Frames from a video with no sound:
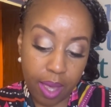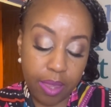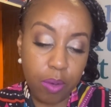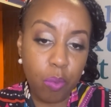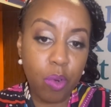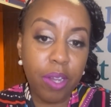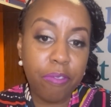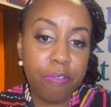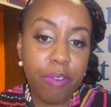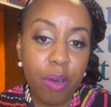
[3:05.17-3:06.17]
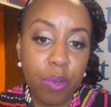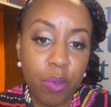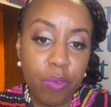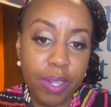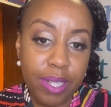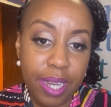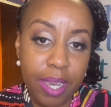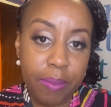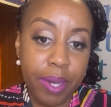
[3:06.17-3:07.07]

I think what I've found over time,